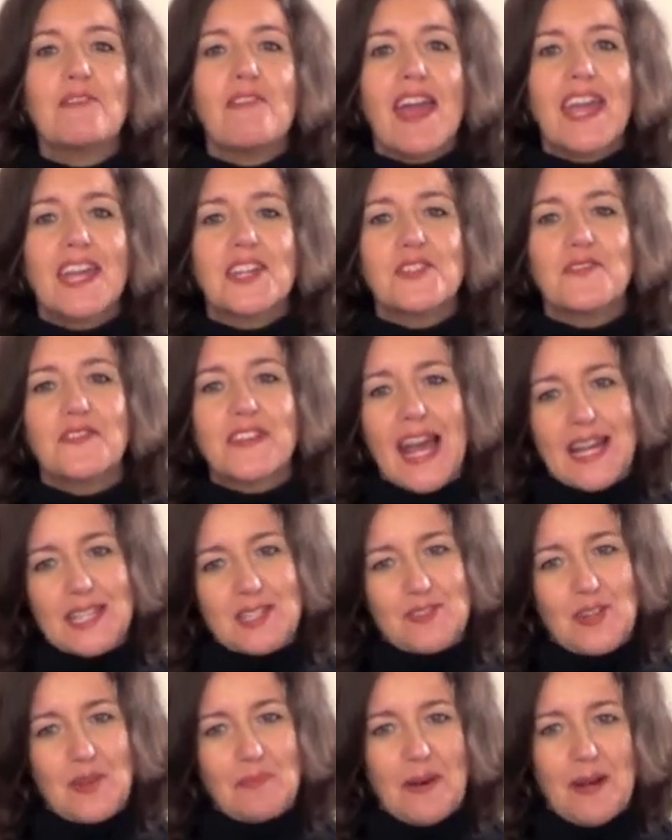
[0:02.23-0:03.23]
range of
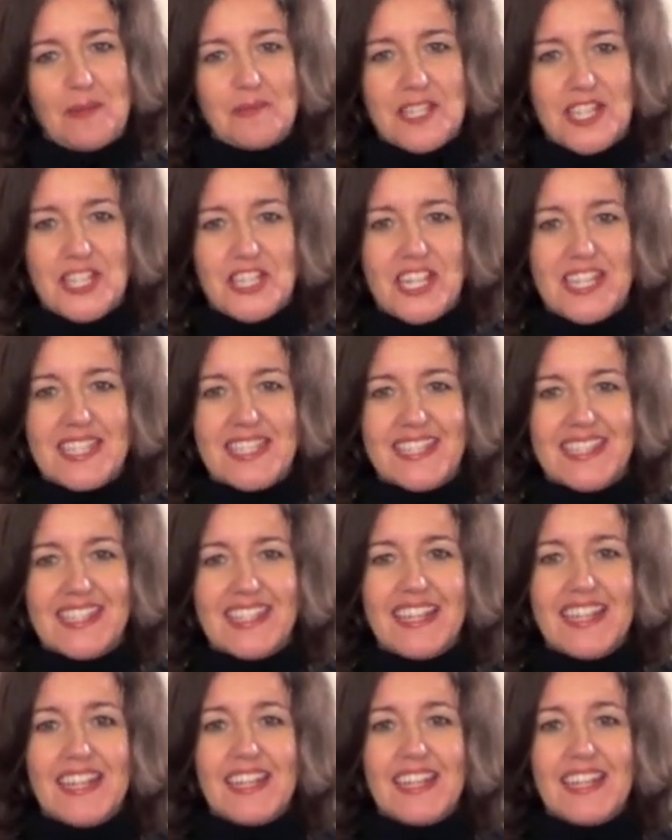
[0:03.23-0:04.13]
gastropub dishes.